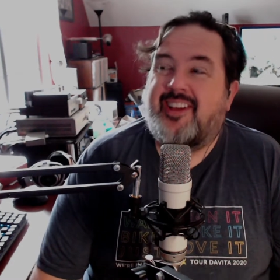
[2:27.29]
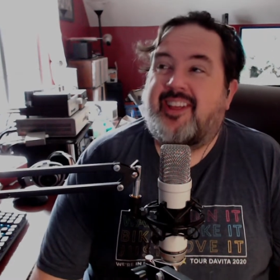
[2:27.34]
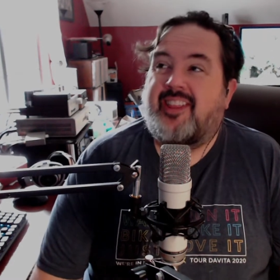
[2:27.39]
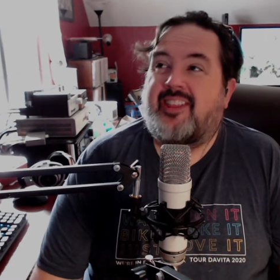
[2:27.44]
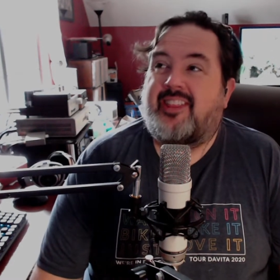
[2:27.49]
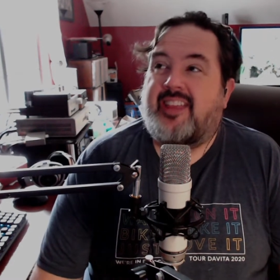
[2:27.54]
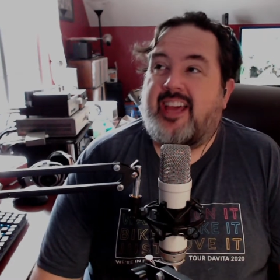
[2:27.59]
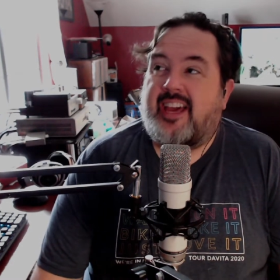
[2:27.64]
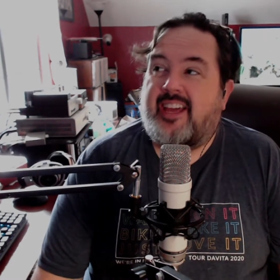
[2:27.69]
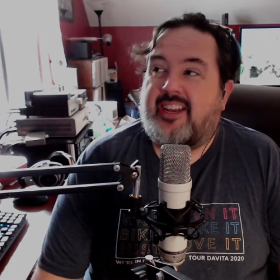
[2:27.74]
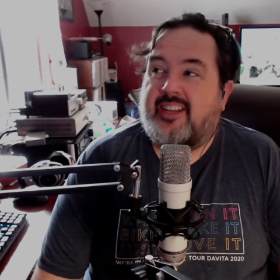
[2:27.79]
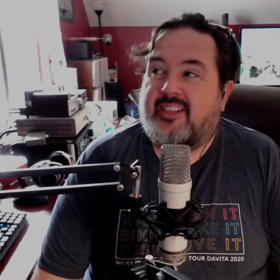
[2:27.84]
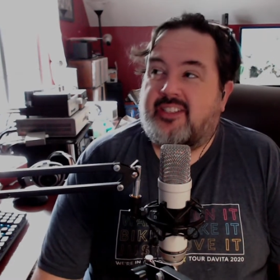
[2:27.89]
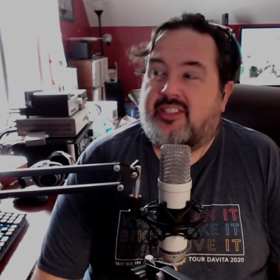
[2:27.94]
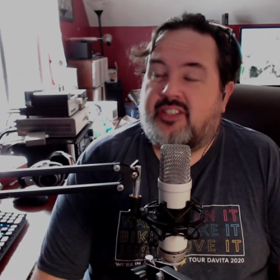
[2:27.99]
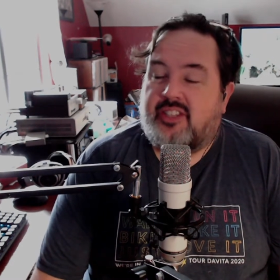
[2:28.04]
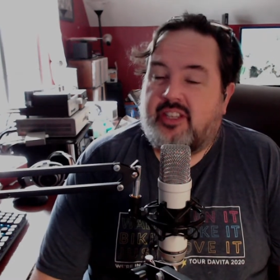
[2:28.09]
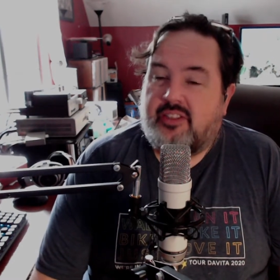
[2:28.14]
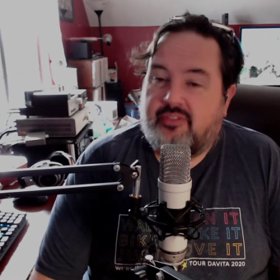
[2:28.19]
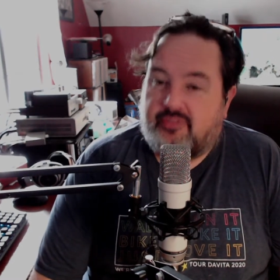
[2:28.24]
That
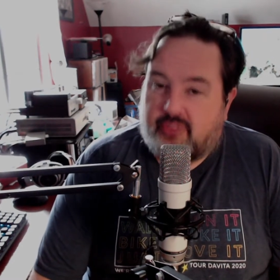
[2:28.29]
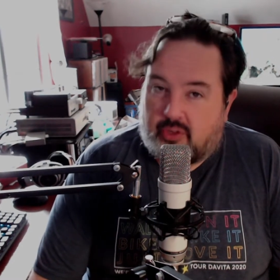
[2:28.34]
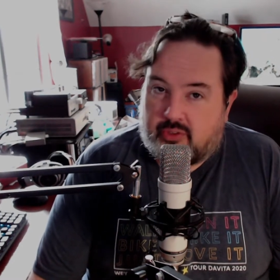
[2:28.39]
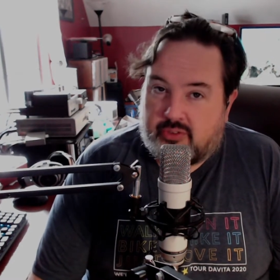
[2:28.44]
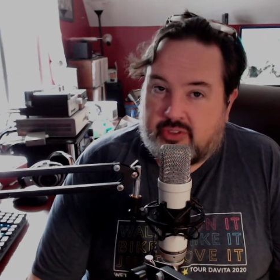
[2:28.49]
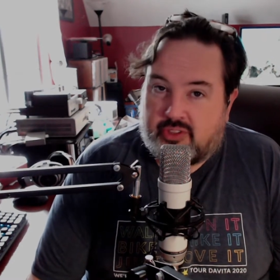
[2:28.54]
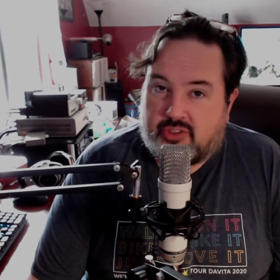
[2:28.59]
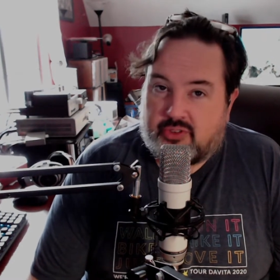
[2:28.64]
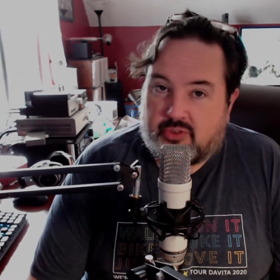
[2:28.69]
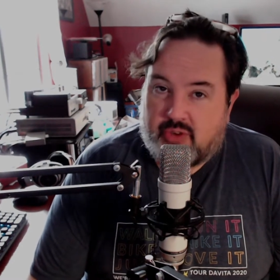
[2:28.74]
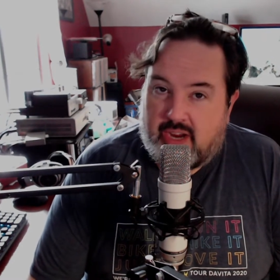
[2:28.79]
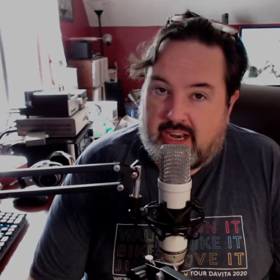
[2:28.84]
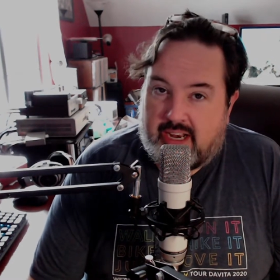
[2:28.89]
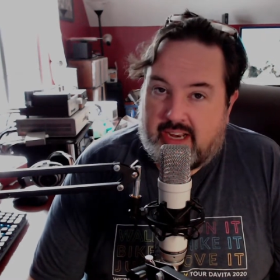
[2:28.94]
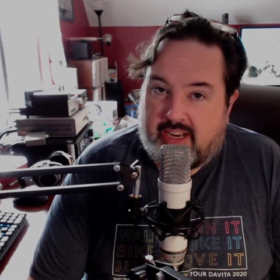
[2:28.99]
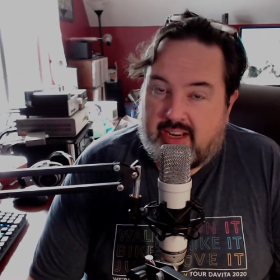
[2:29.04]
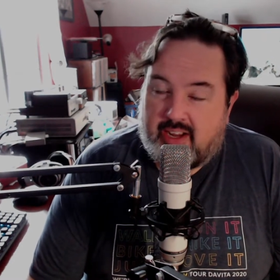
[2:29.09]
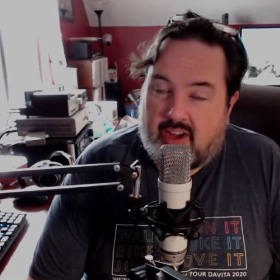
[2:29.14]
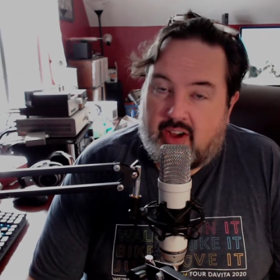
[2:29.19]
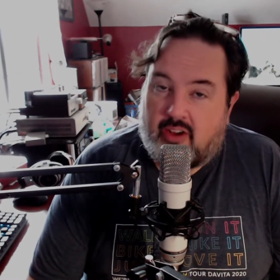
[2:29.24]
is the voltage
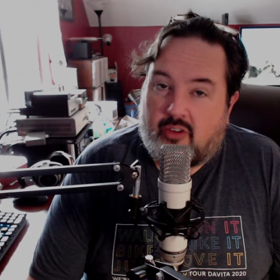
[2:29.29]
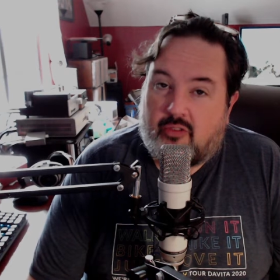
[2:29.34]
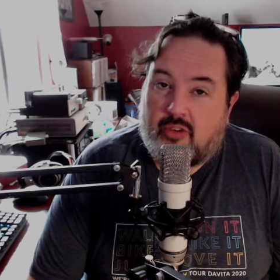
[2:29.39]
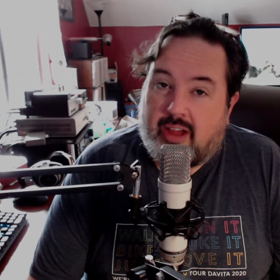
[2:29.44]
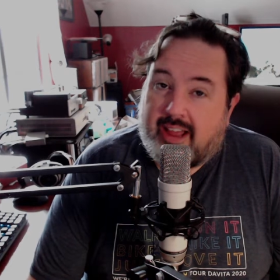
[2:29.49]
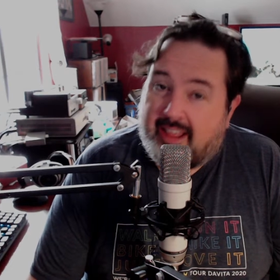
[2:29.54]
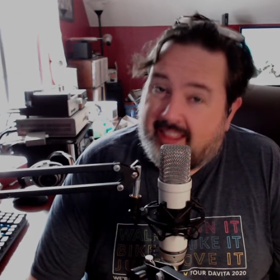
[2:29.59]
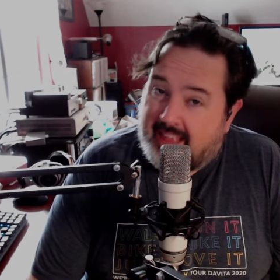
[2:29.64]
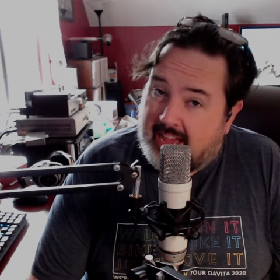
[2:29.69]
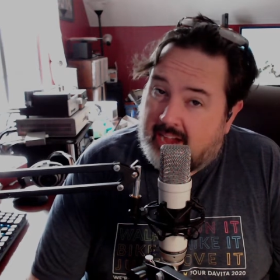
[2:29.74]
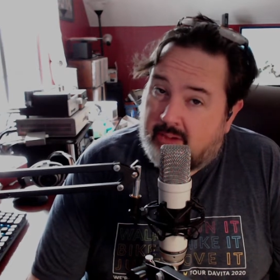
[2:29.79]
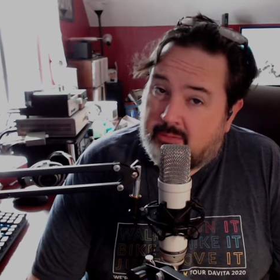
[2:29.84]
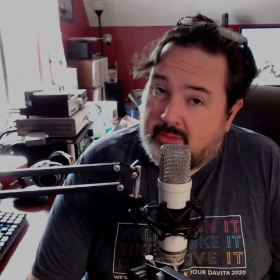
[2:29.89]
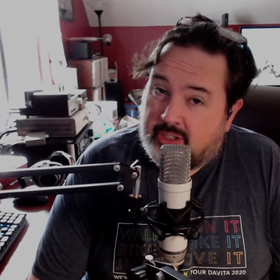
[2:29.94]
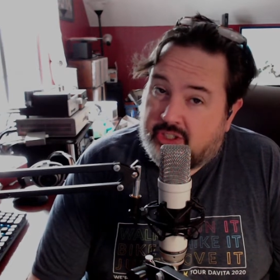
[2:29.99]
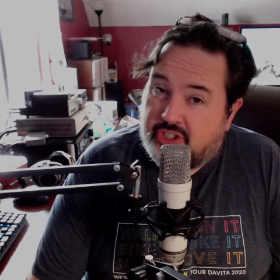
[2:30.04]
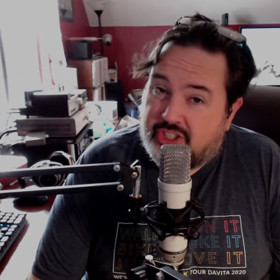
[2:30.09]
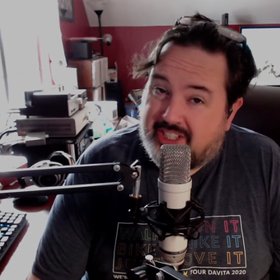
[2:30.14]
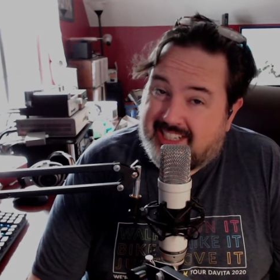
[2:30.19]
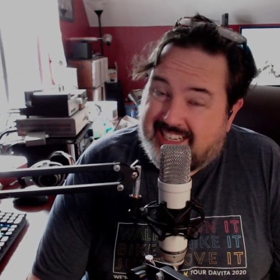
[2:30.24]
rating of how
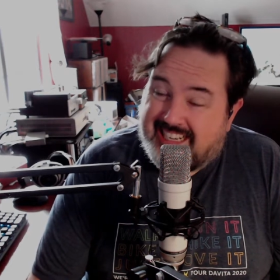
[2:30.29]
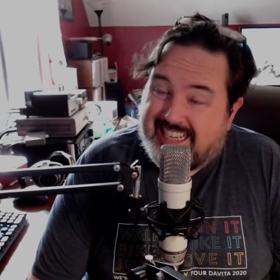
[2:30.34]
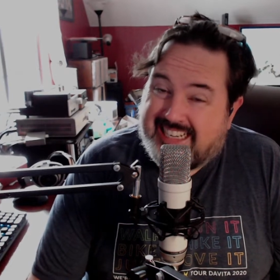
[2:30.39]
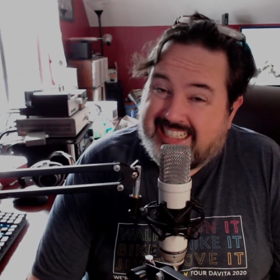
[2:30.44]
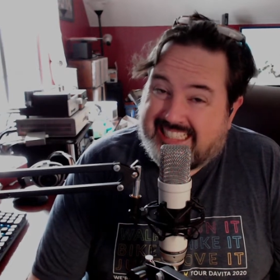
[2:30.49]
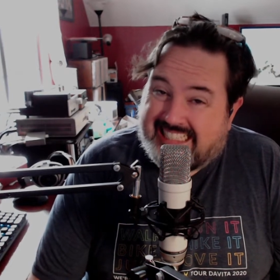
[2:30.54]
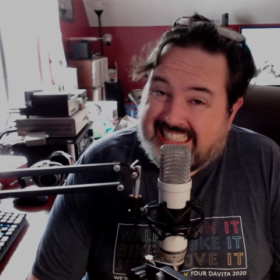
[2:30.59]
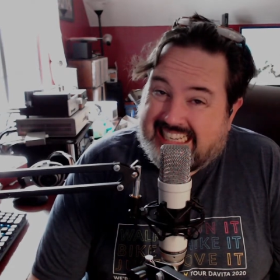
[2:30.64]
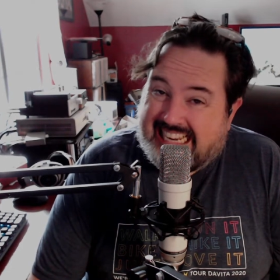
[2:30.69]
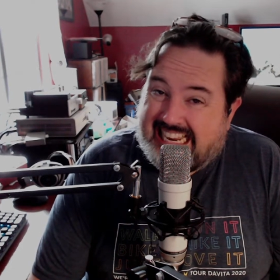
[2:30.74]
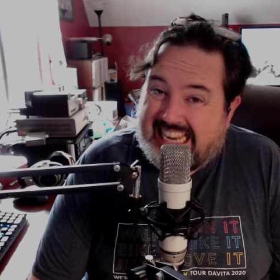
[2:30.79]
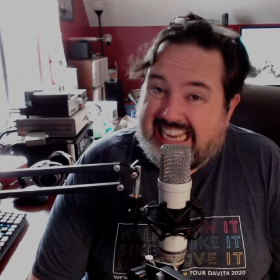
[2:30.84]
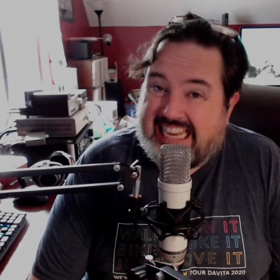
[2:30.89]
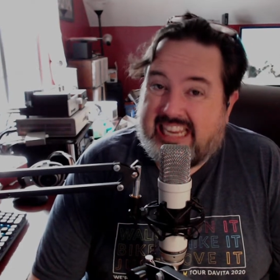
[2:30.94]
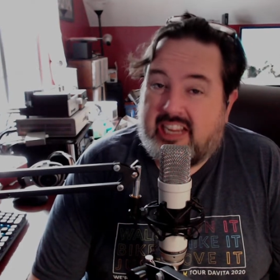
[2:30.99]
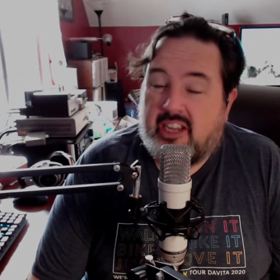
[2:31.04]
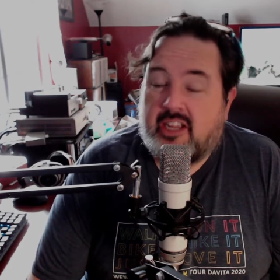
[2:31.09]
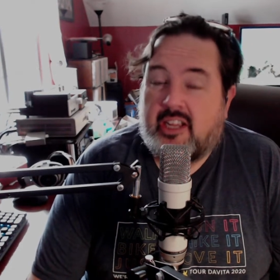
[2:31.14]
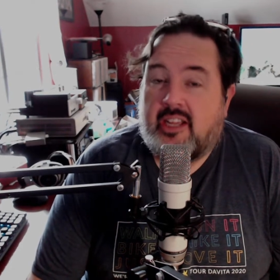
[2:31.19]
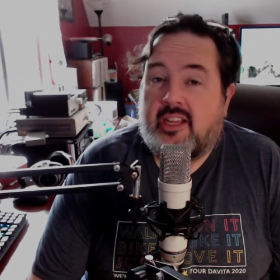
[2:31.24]
much
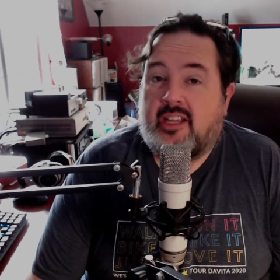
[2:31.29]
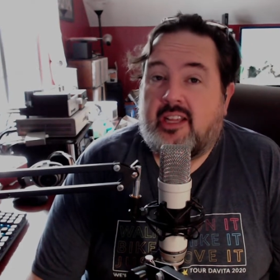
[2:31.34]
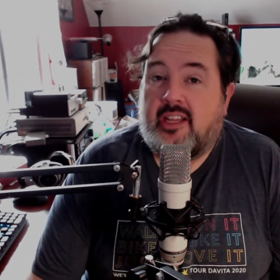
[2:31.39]
DC